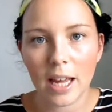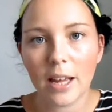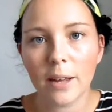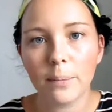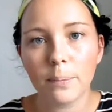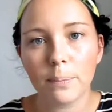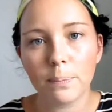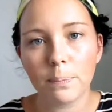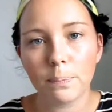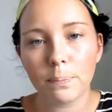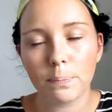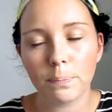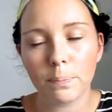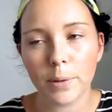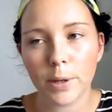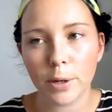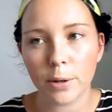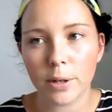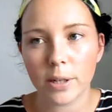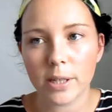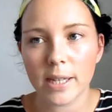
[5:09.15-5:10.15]

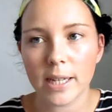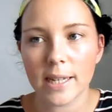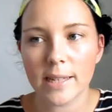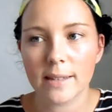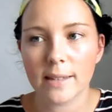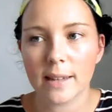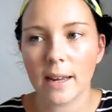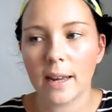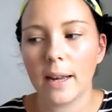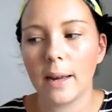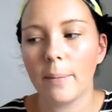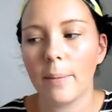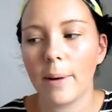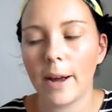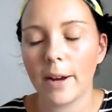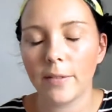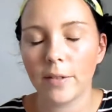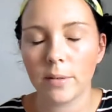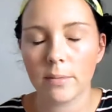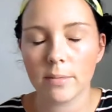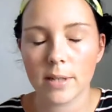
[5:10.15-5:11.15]
impurities,
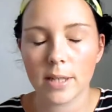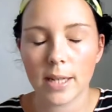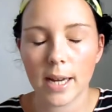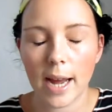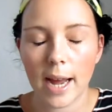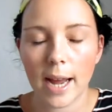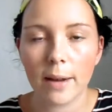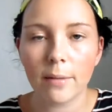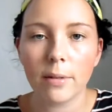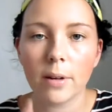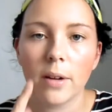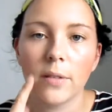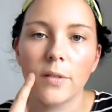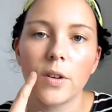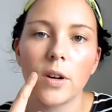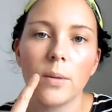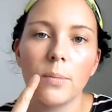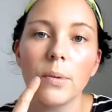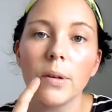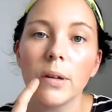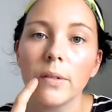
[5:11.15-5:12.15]
apart from today when I've
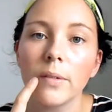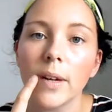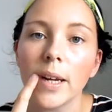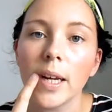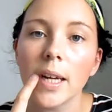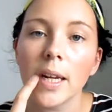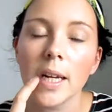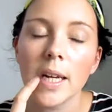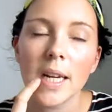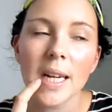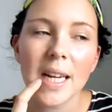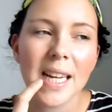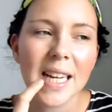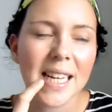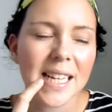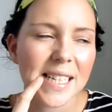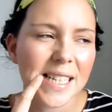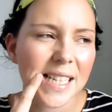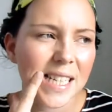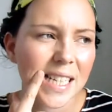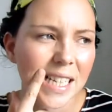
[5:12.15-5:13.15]
got a bit of a
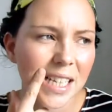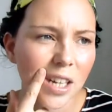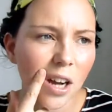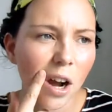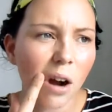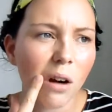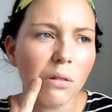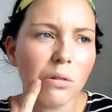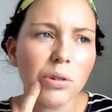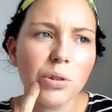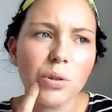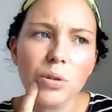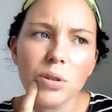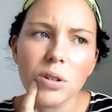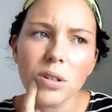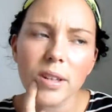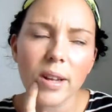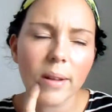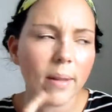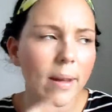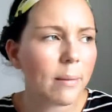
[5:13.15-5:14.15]
cold sore or
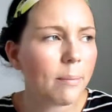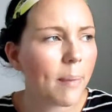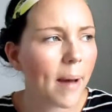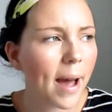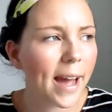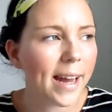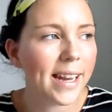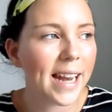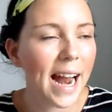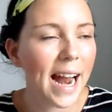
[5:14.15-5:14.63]
something, but